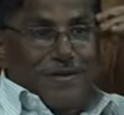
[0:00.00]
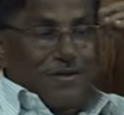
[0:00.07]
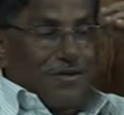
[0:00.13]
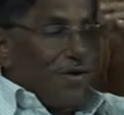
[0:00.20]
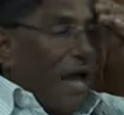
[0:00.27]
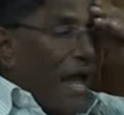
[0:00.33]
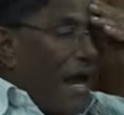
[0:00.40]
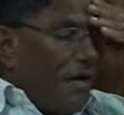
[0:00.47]

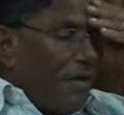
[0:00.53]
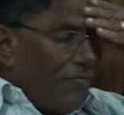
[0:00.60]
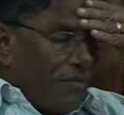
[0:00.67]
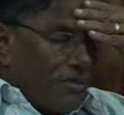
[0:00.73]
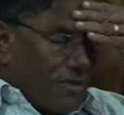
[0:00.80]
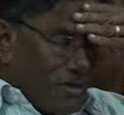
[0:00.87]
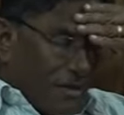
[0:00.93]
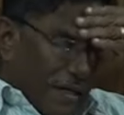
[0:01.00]
So Adam
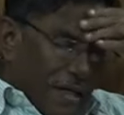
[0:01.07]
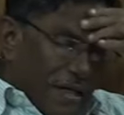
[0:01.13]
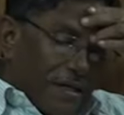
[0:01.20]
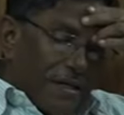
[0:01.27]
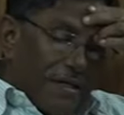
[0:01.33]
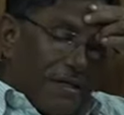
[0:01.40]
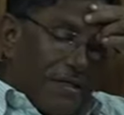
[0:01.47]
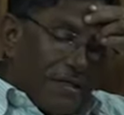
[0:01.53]
was
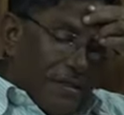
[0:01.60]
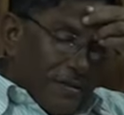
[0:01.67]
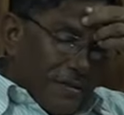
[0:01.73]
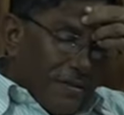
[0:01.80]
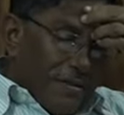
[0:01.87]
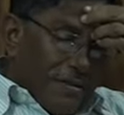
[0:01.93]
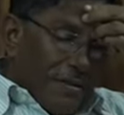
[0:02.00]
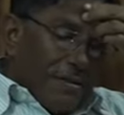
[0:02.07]
created
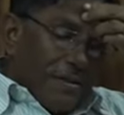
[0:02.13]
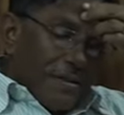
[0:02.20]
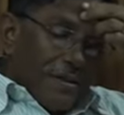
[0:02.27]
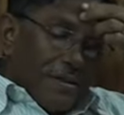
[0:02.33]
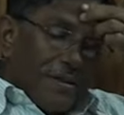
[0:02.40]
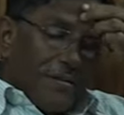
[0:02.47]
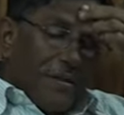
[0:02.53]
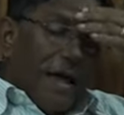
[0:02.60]

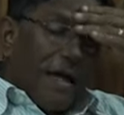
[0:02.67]
in